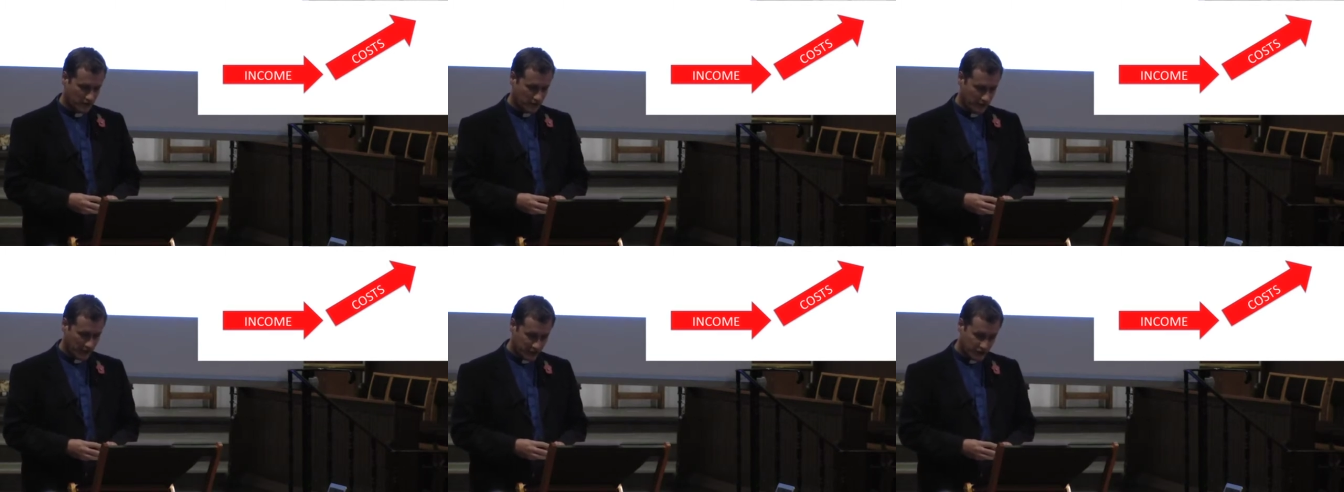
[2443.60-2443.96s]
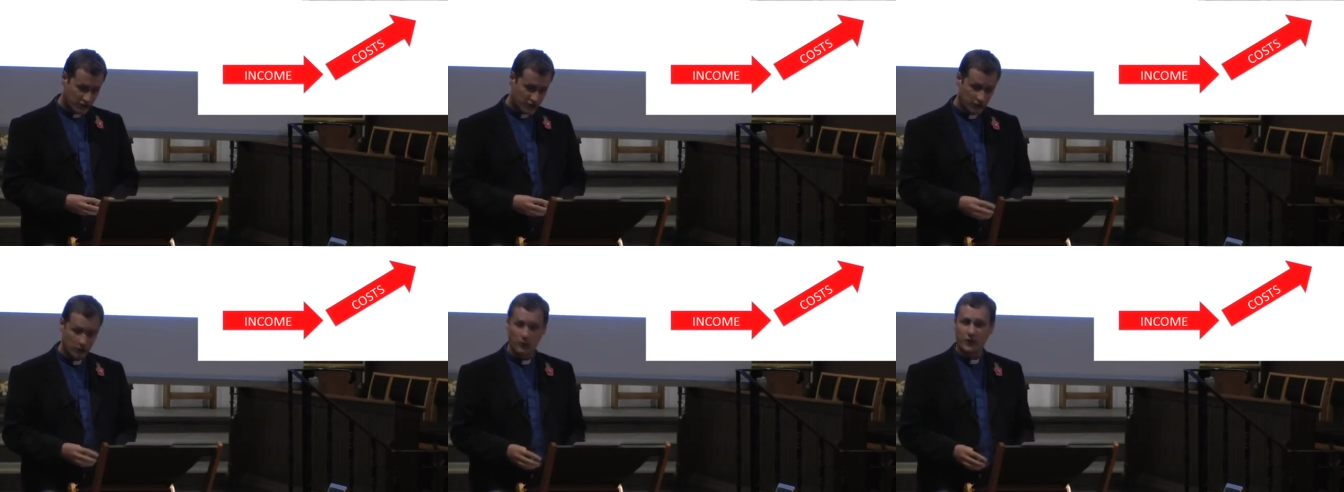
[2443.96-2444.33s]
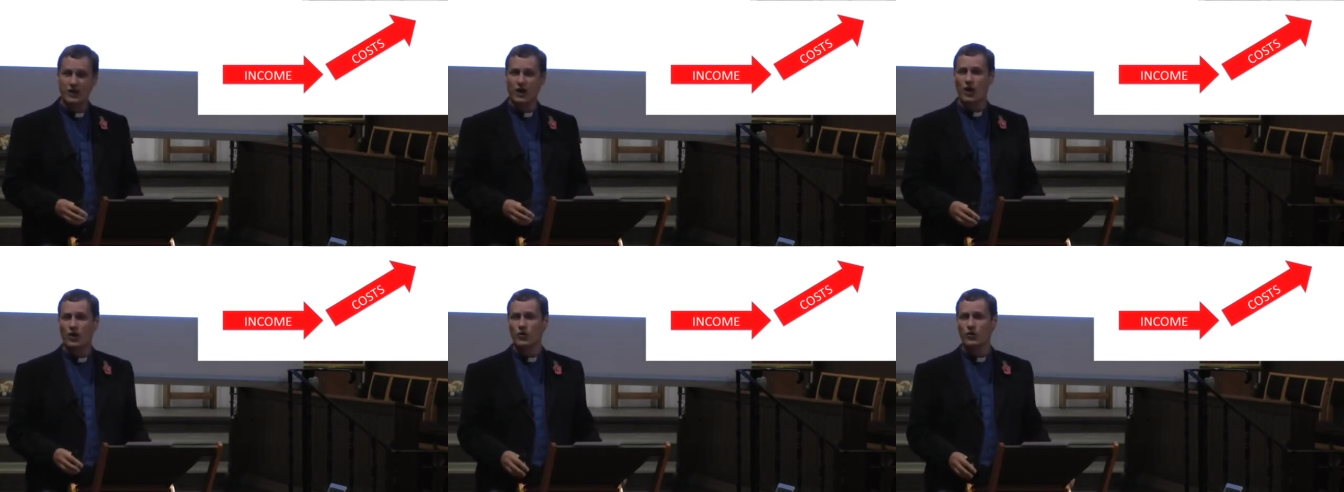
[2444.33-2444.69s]
measures that we
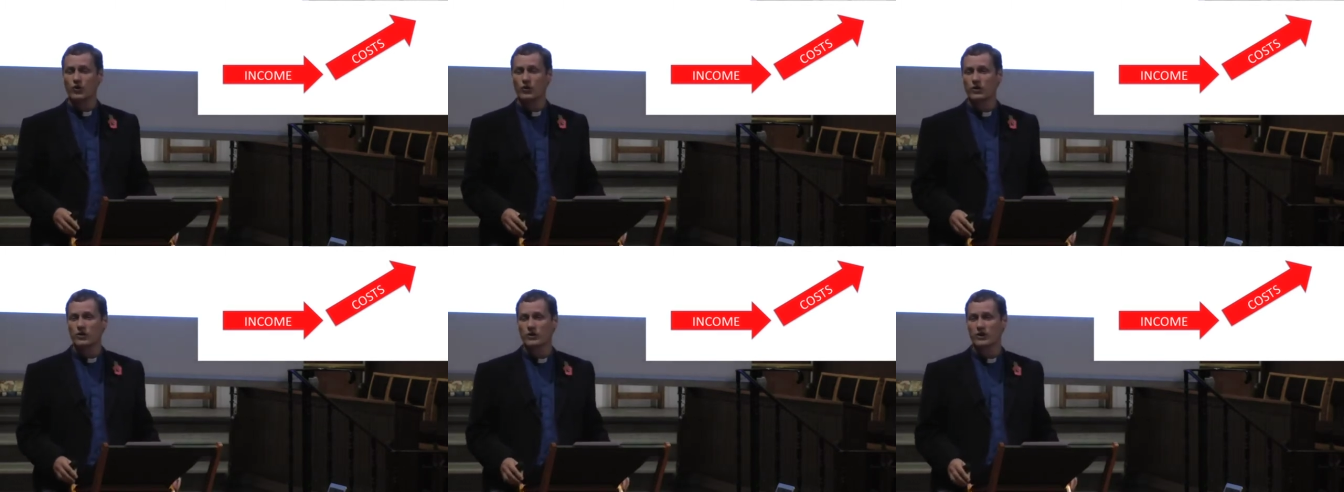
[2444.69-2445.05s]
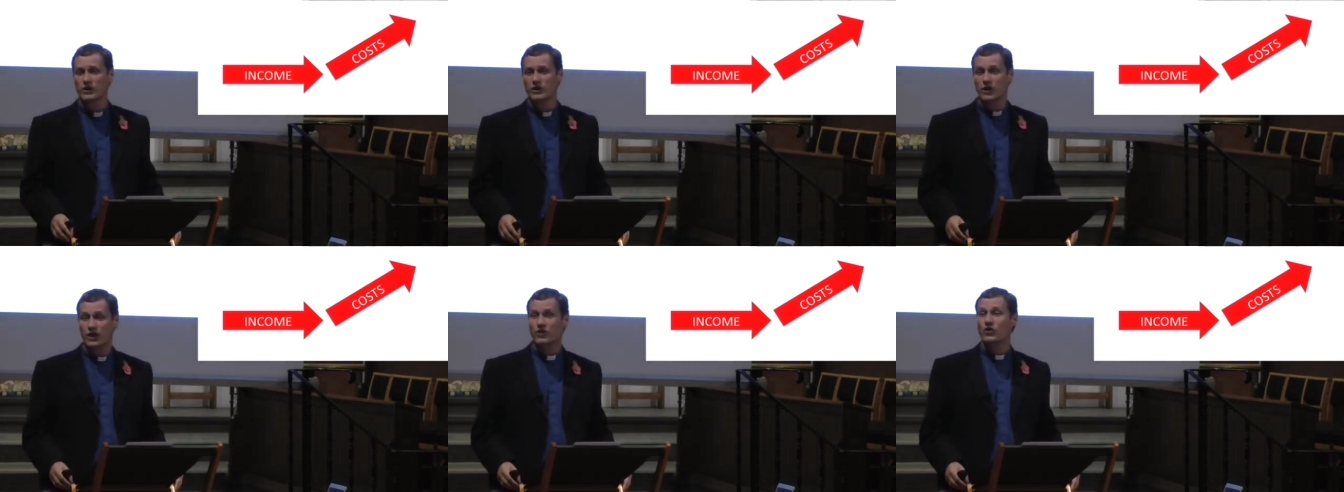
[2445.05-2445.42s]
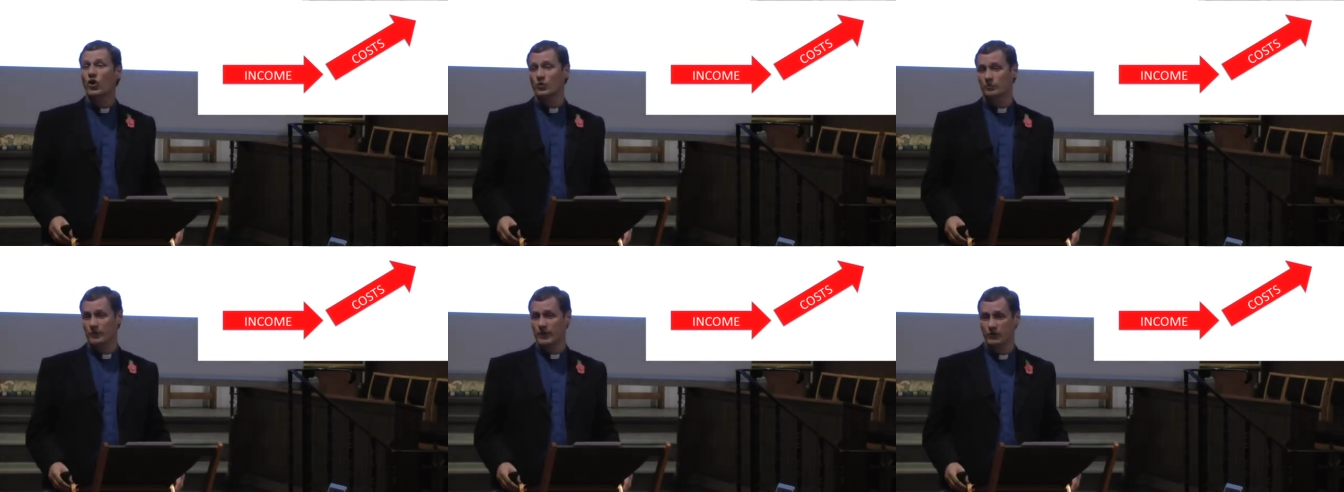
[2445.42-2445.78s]
know
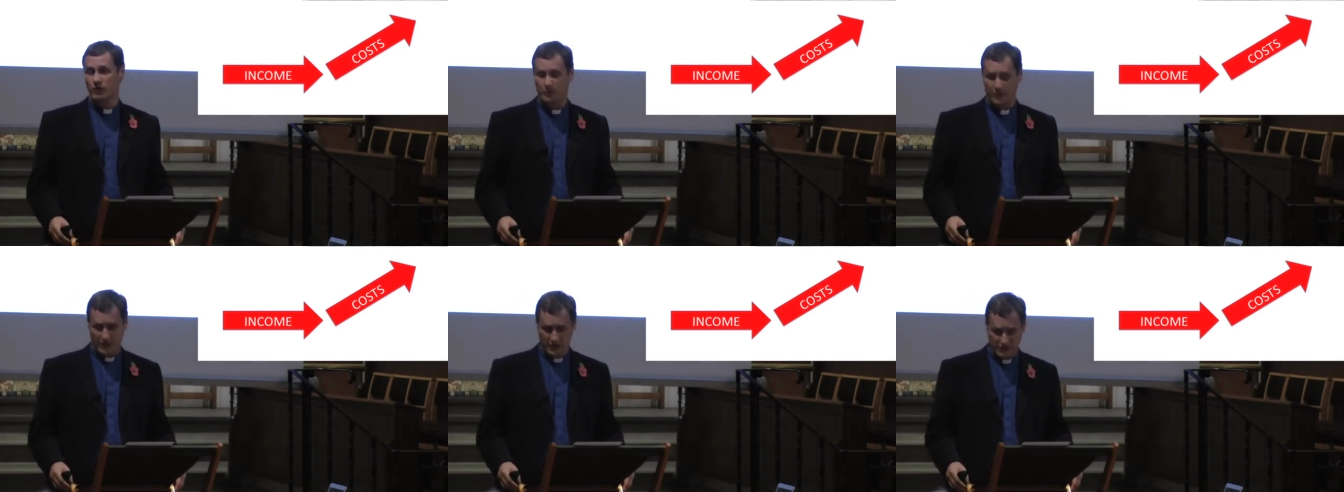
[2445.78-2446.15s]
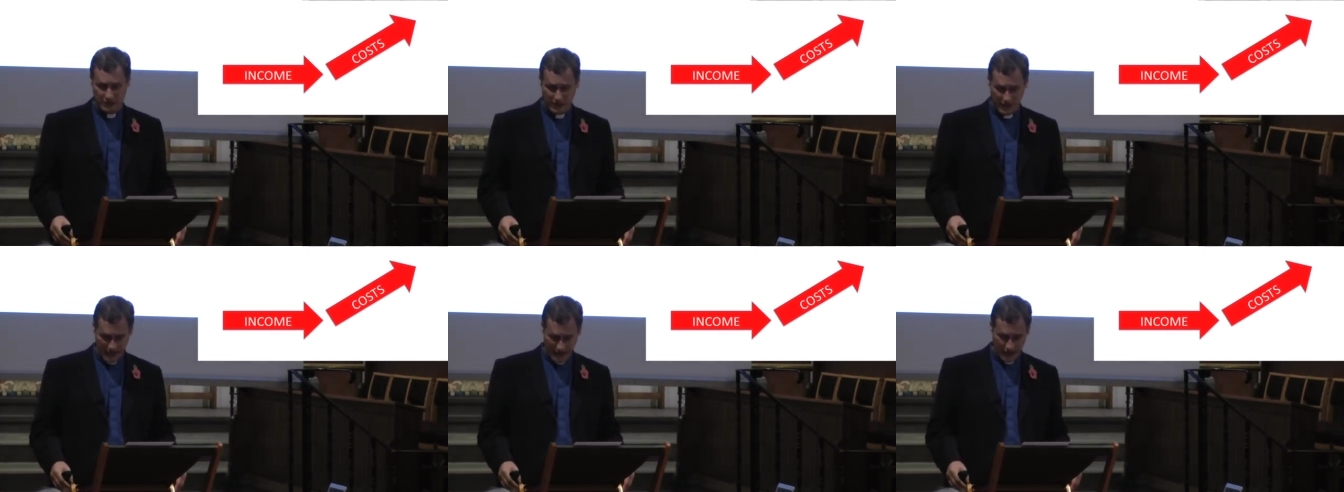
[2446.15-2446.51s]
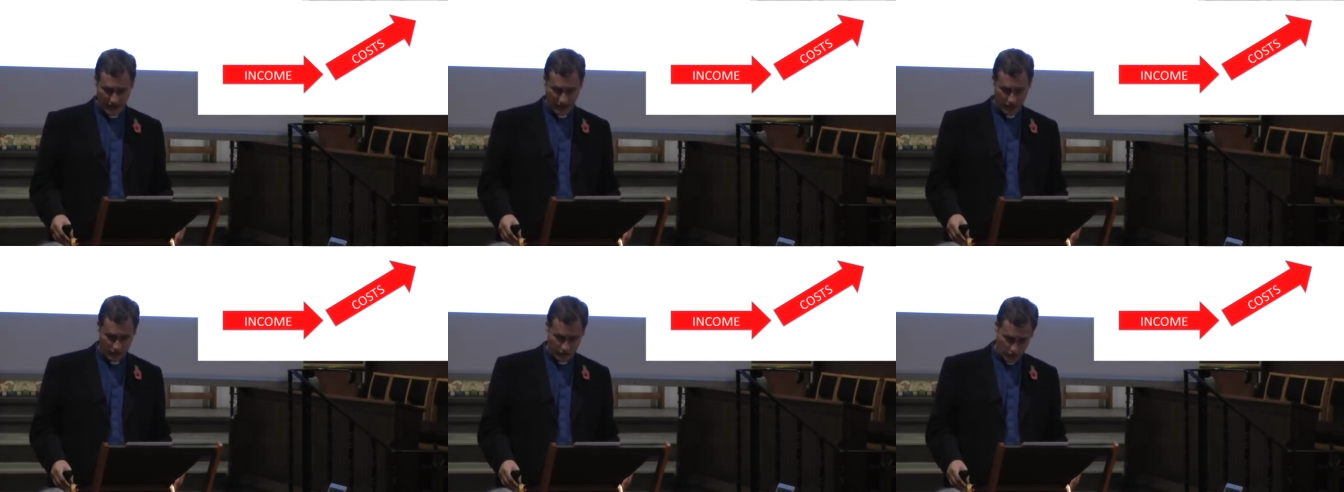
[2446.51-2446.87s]
cannot be repeated again in the